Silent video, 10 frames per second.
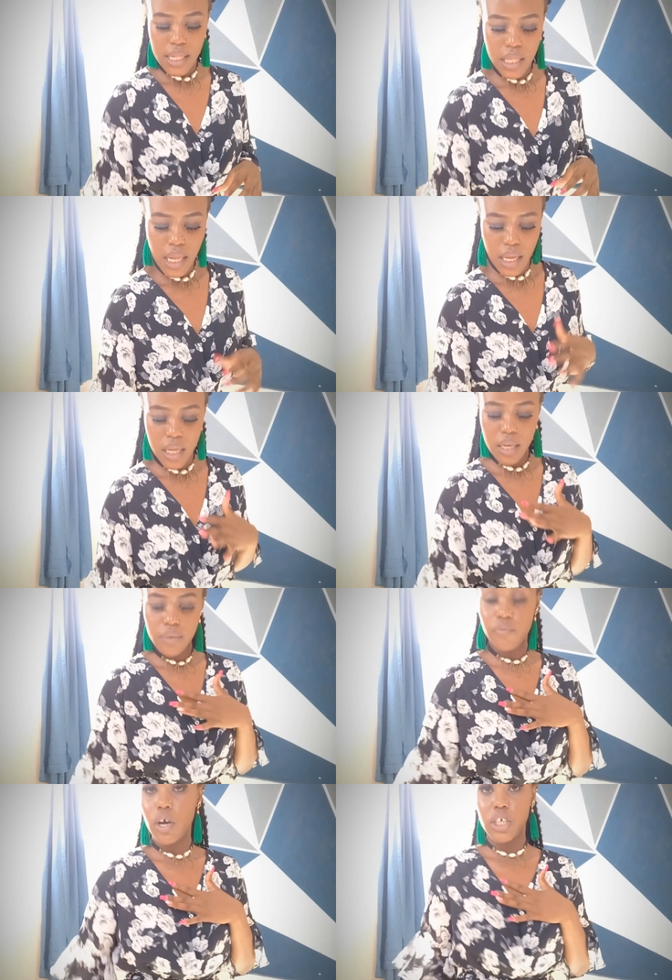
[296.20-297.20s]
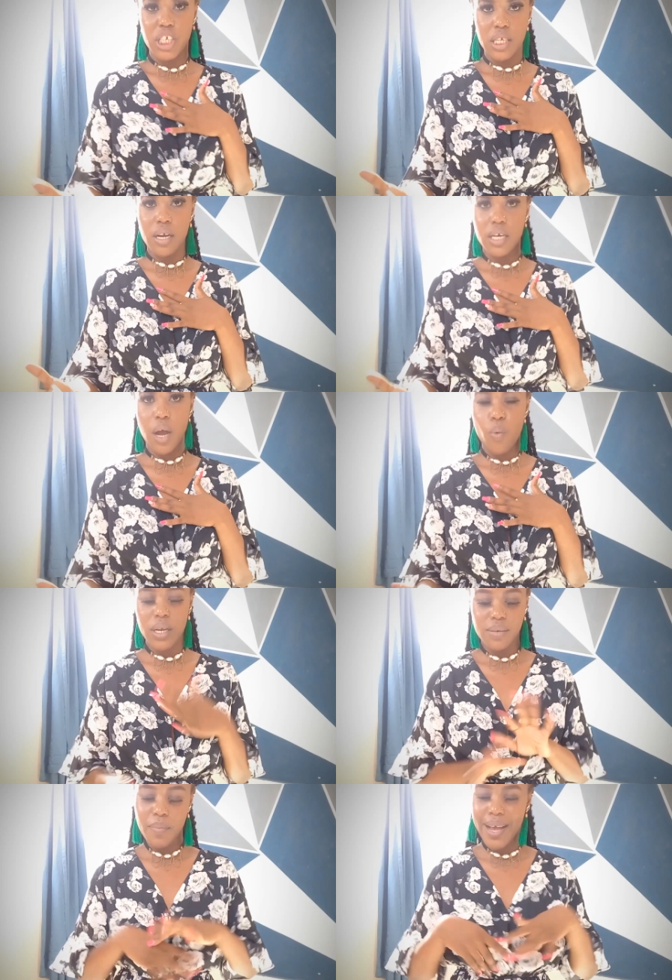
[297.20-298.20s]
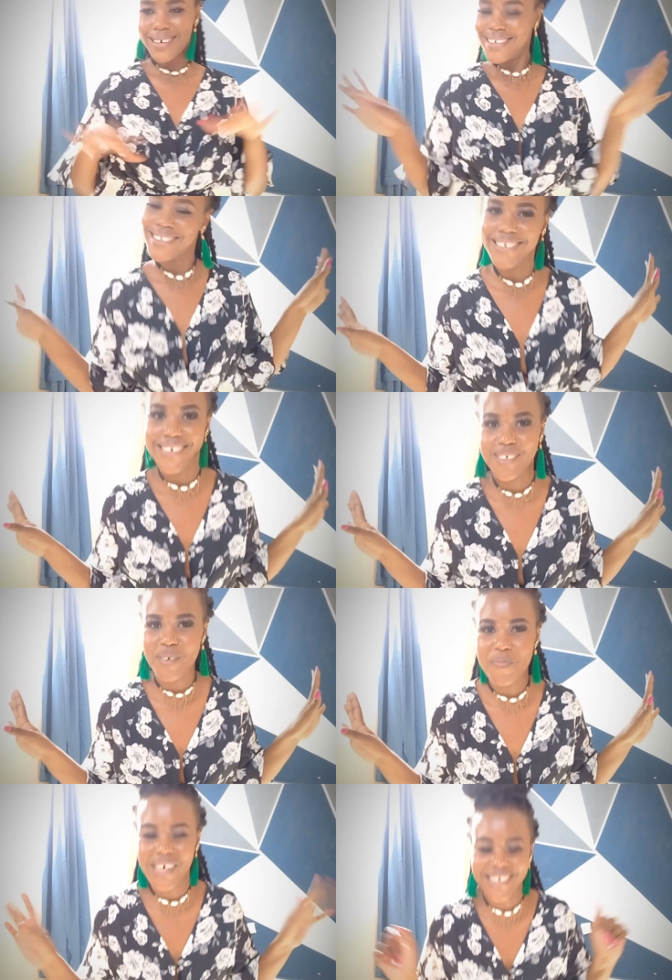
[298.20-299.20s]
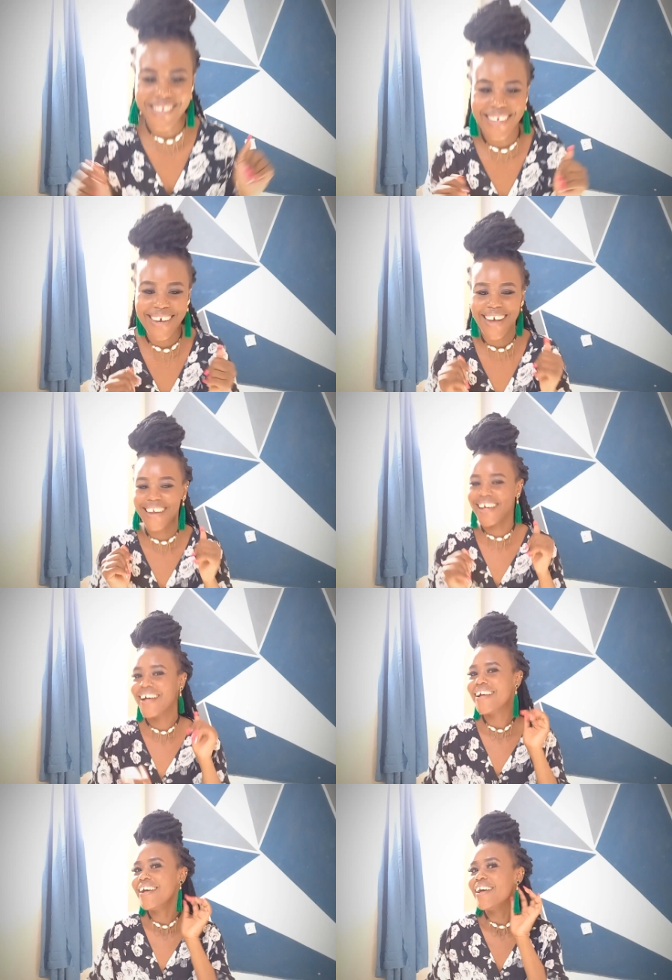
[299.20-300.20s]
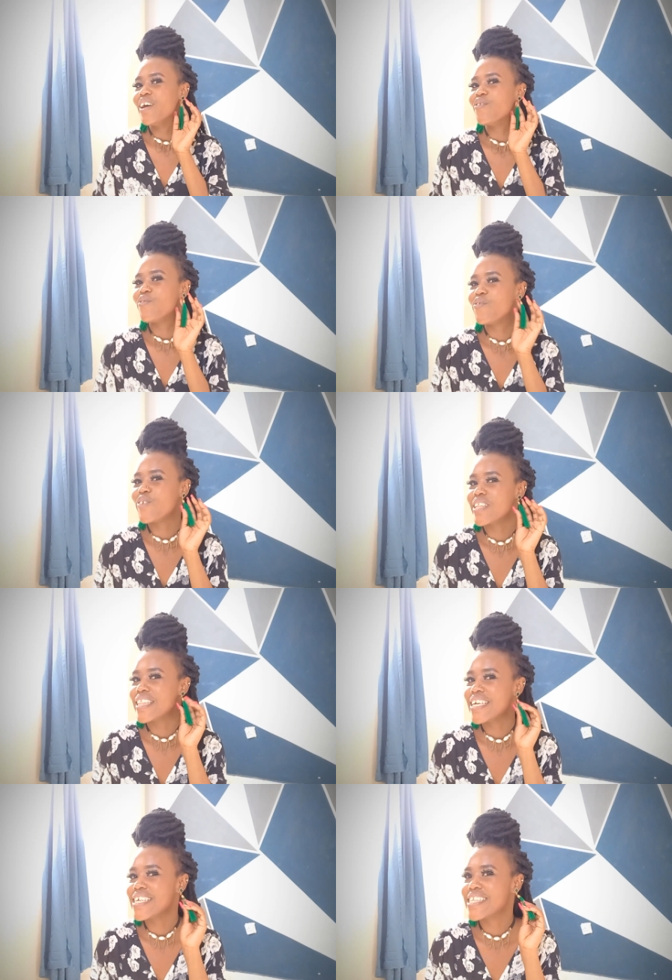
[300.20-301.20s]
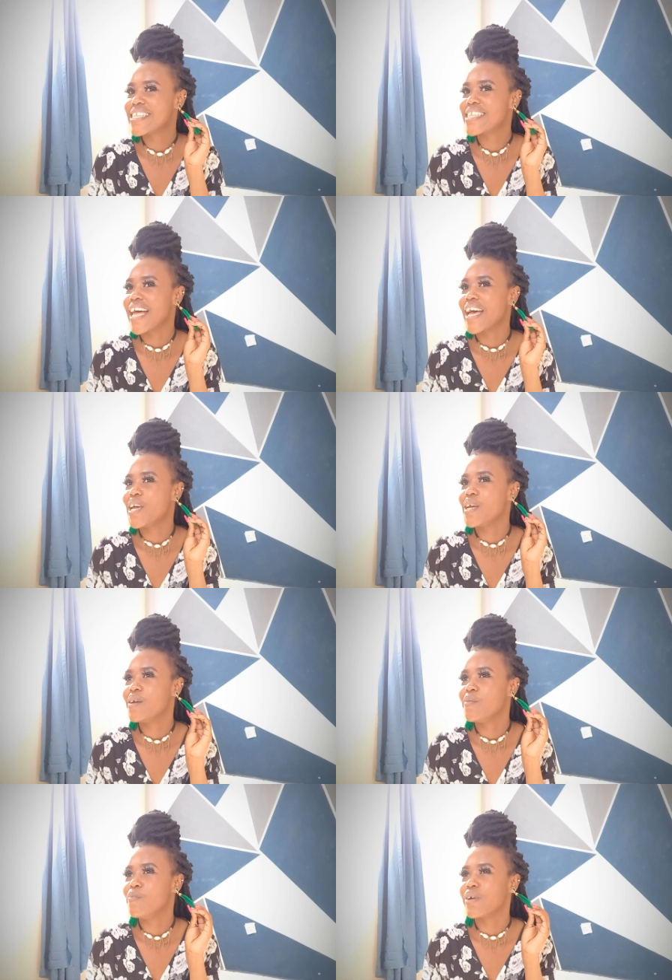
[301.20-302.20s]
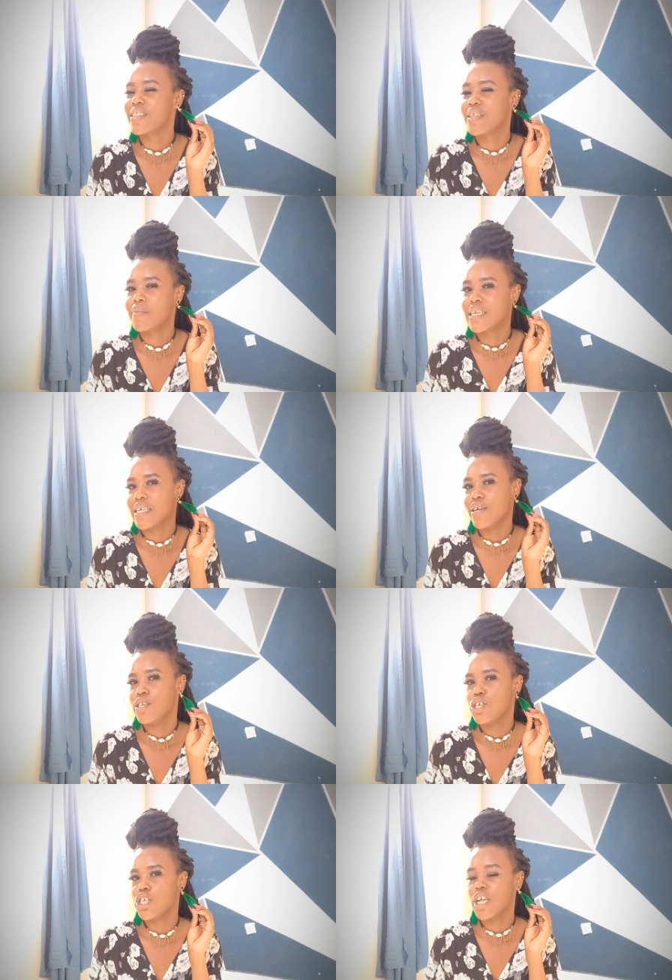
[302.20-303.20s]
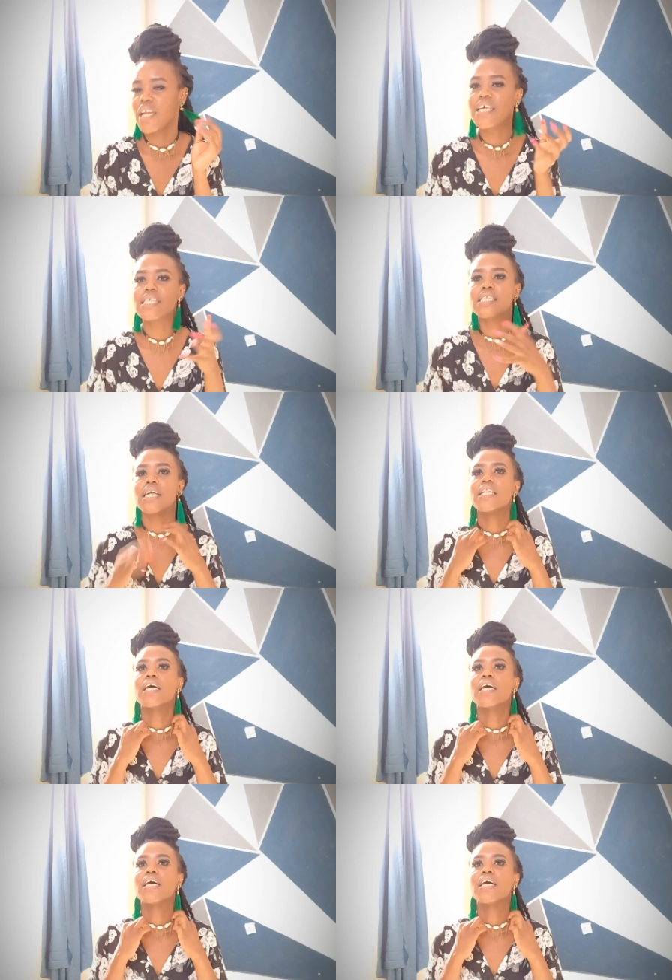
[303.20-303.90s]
and then for her she's carrying a white bag it doesn't matter the color for this I bought them at 80 shillings and